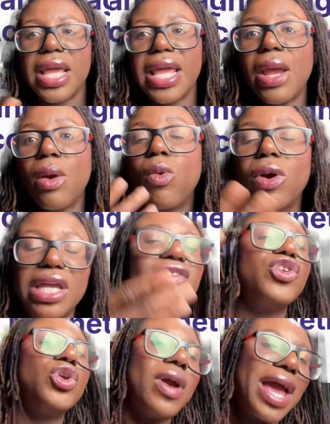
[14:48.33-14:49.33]
it will give
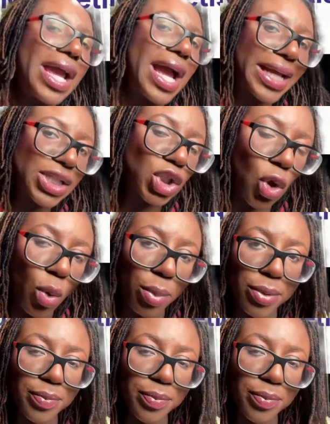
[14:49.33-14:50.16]
you AI slop.